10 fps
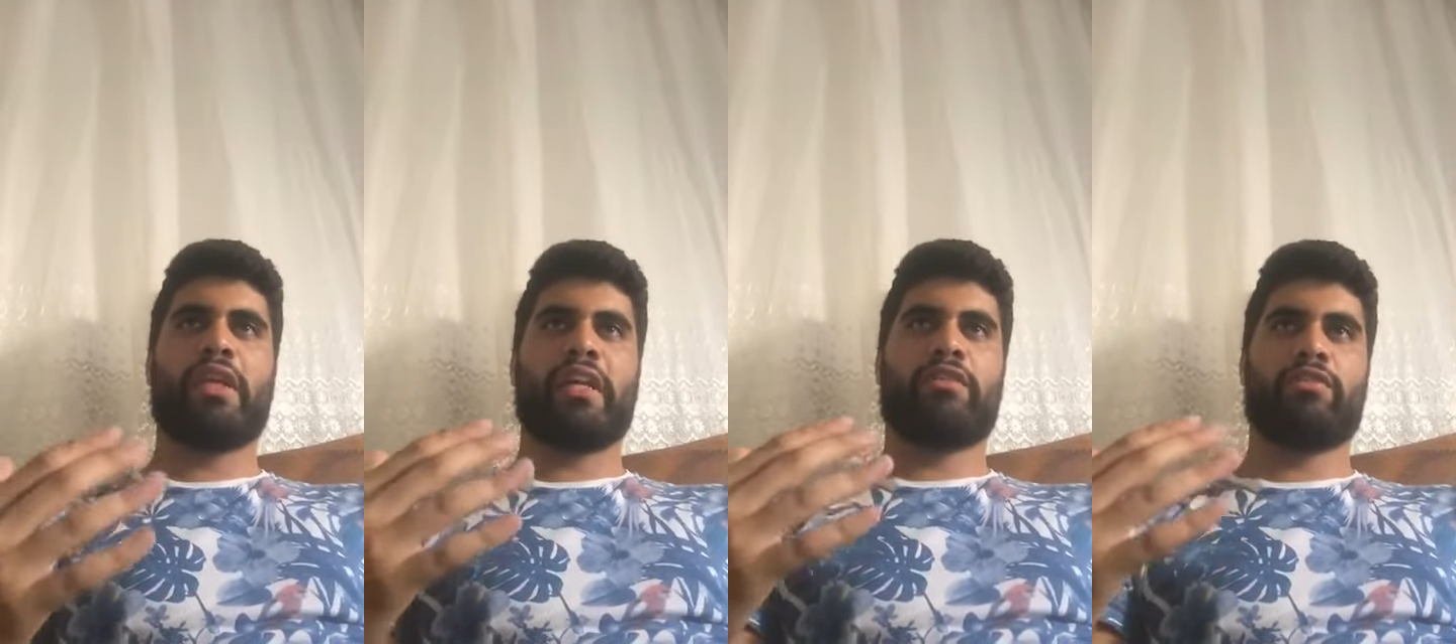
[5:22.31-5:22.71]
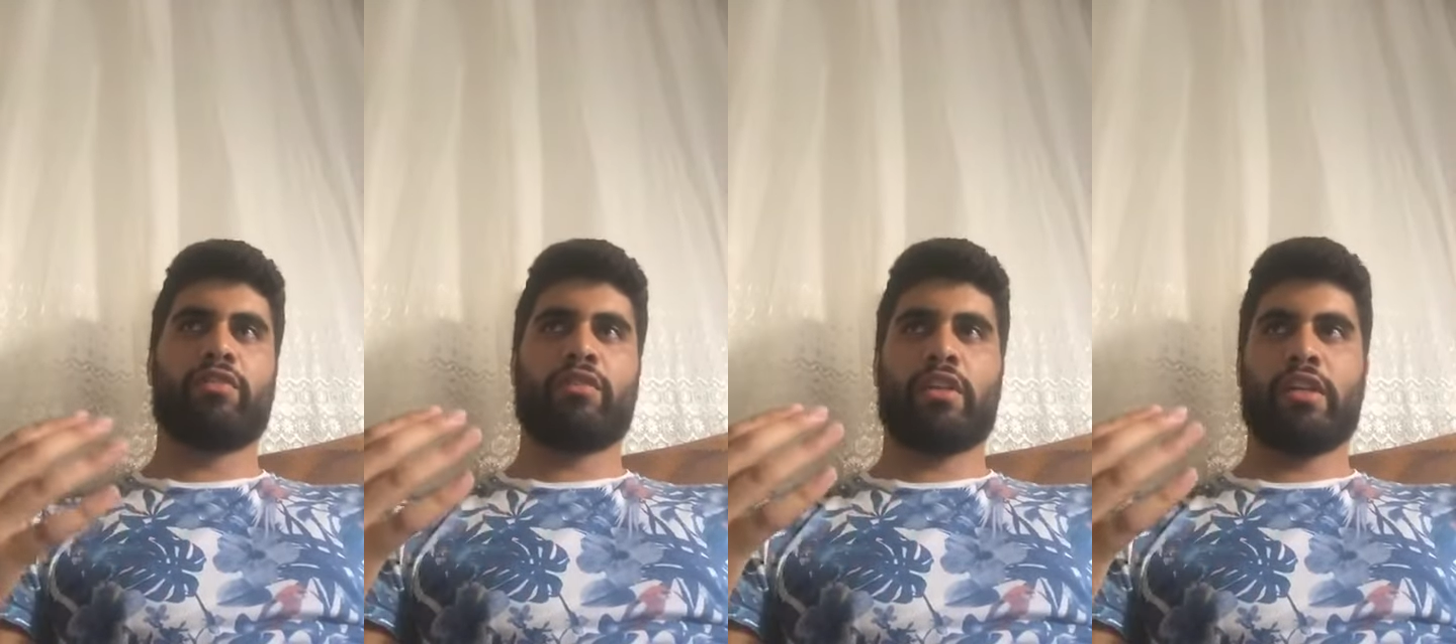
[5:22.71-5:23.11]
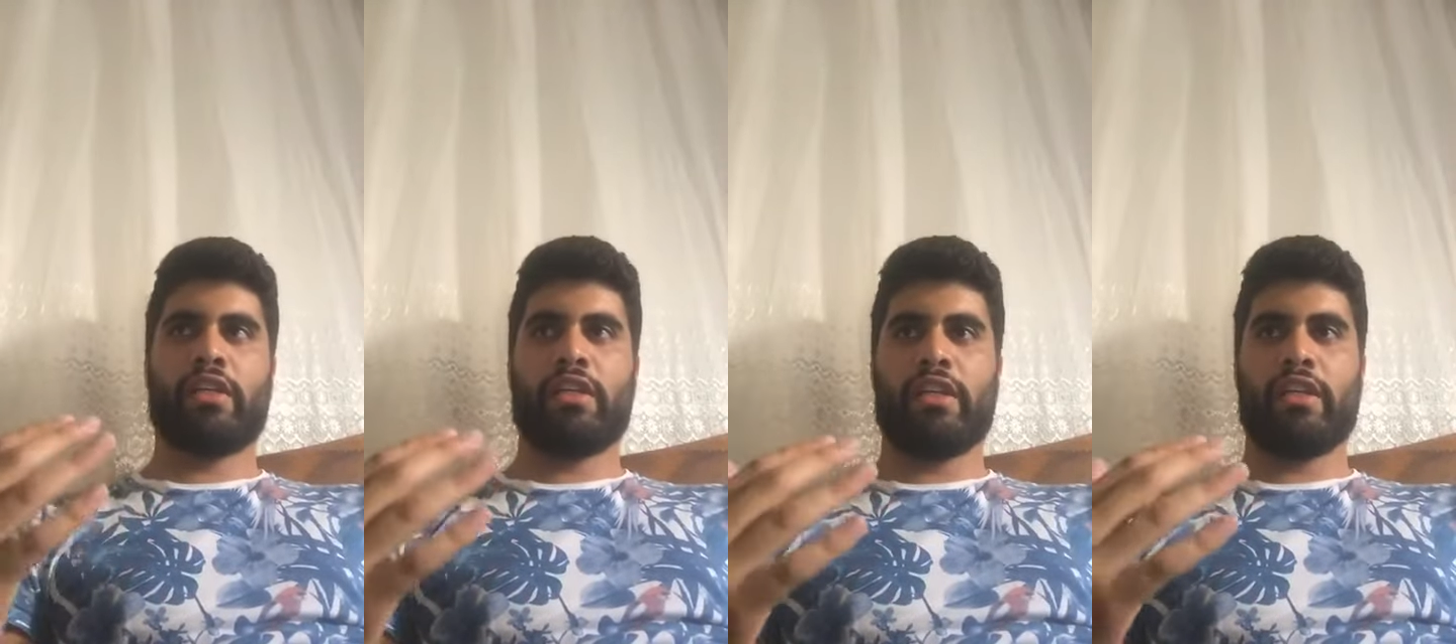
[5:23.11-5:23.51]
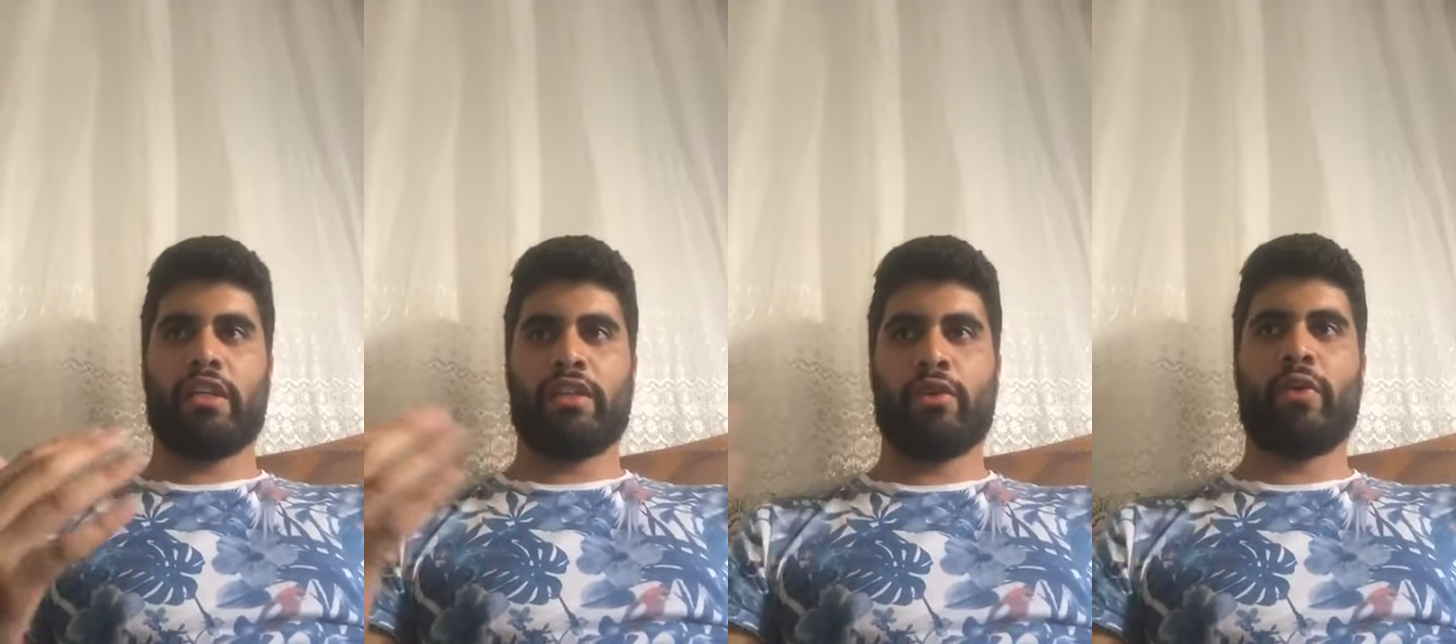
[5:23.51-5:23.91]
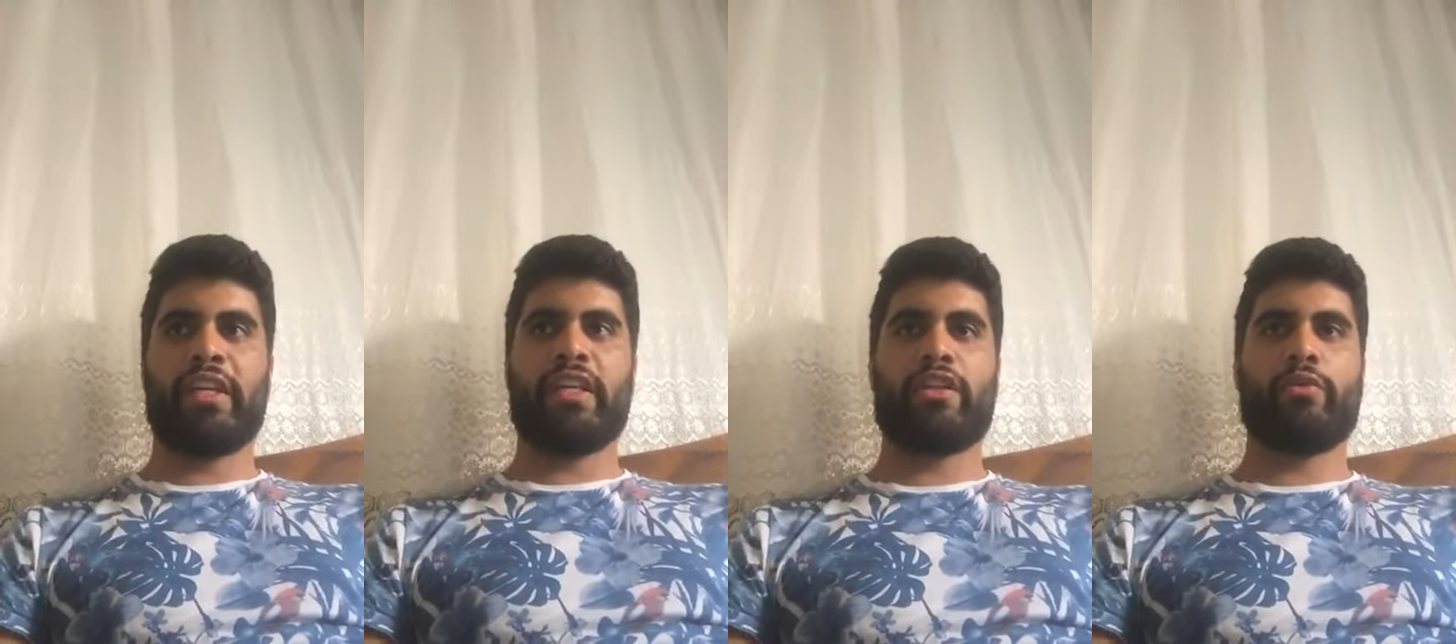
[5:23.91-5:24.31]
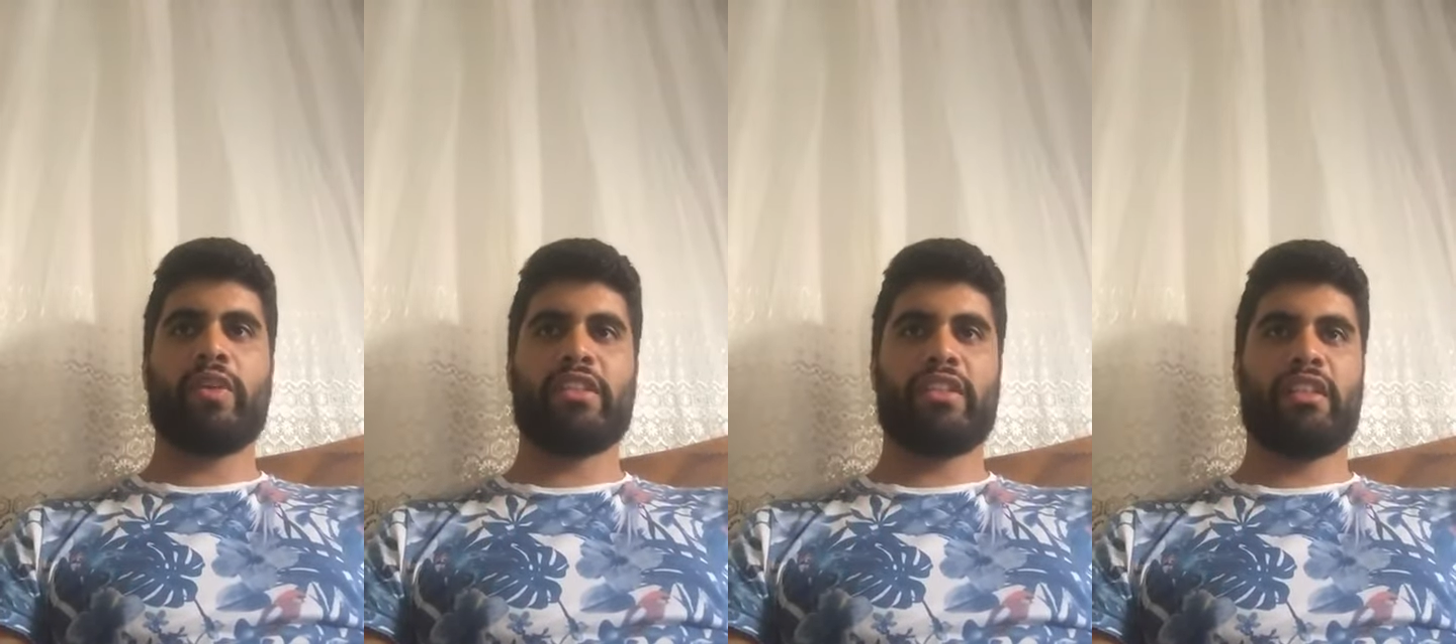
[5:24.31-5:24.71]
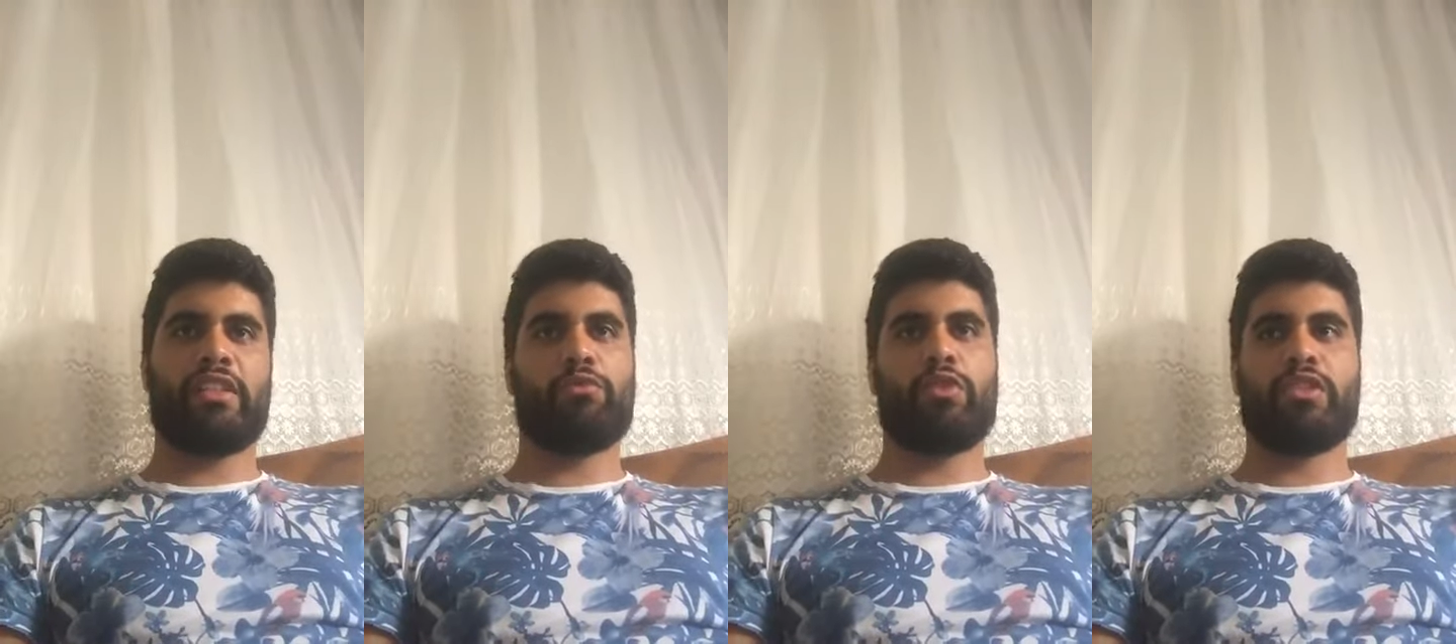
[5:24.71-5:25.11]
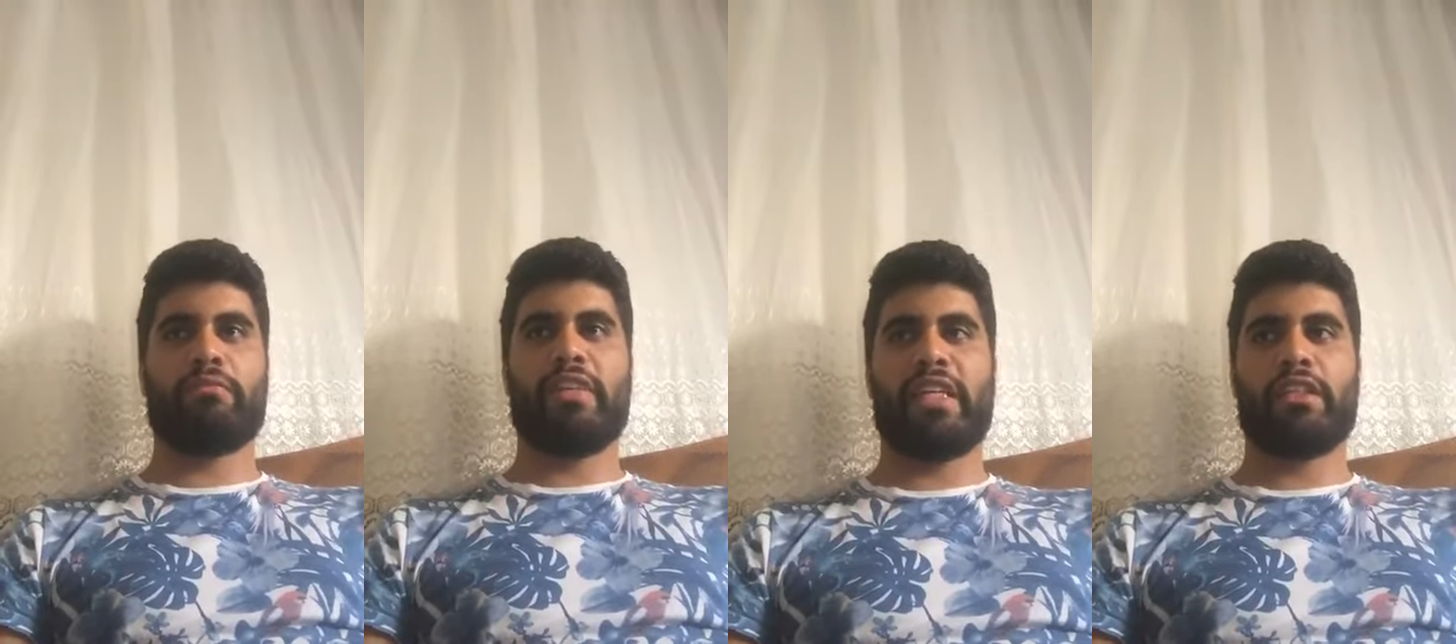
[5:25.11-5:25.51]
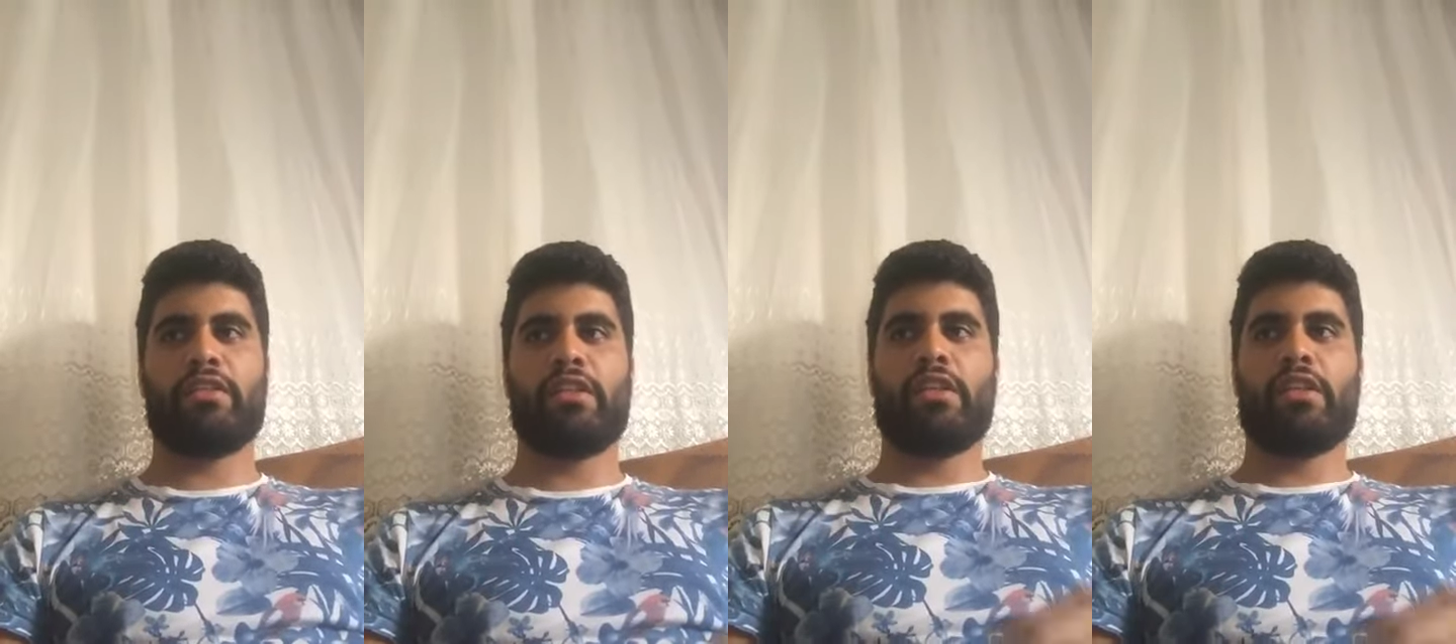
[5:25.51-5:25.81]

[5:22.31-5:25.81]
Like the one in the winter, it was made